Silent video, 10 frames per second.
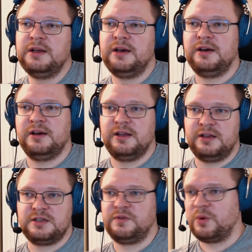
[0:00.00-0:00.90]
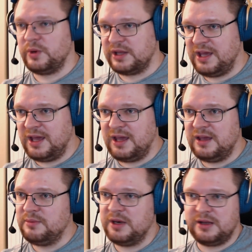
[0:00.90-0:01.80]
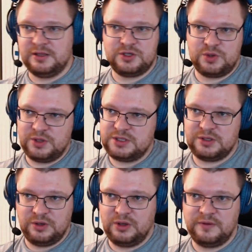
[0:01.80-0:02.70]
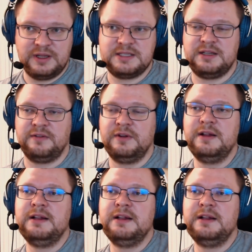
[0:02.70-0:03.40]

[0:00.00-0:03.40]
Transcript: Uh, there's 401k, medical insurance, and all of that stuff.